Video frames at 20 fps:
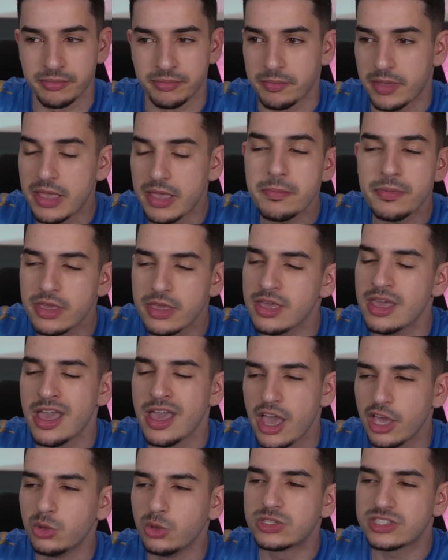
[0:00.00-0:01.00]
Maybe
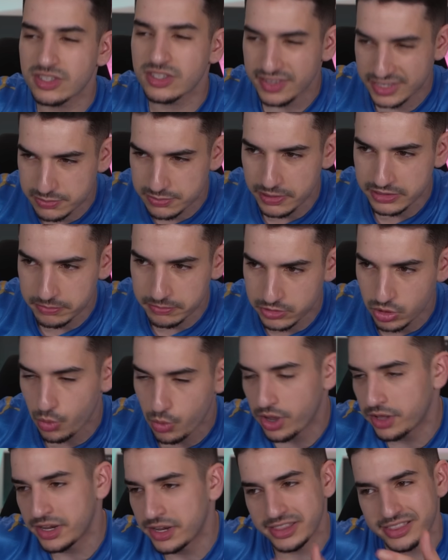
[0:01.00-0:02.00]
you still expect them to
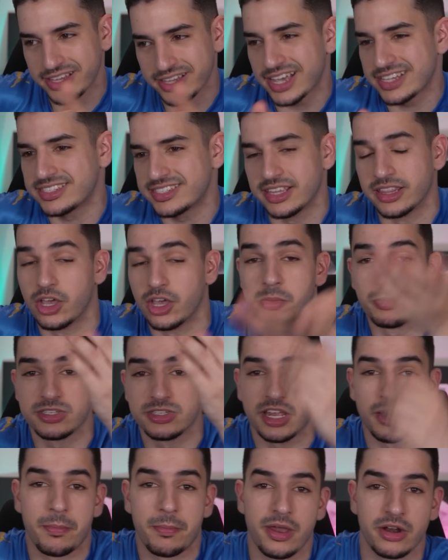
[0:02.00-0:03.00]
win, and like I said, they almost
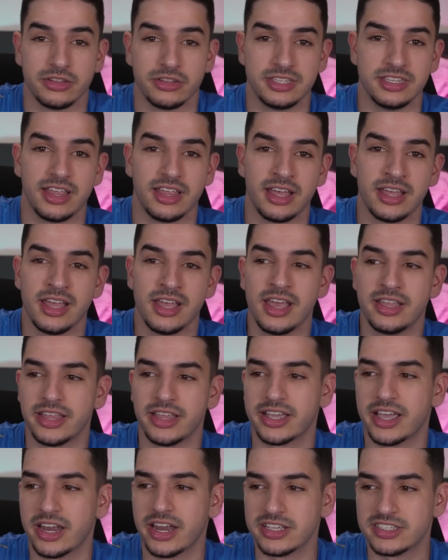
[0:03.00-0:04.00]
had a penalty that
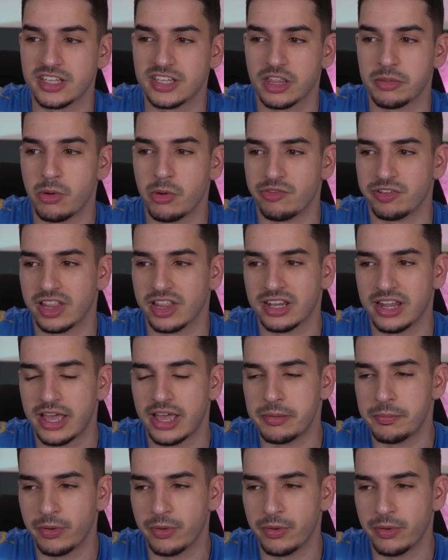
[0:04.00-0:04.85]
kind of saw them over the line.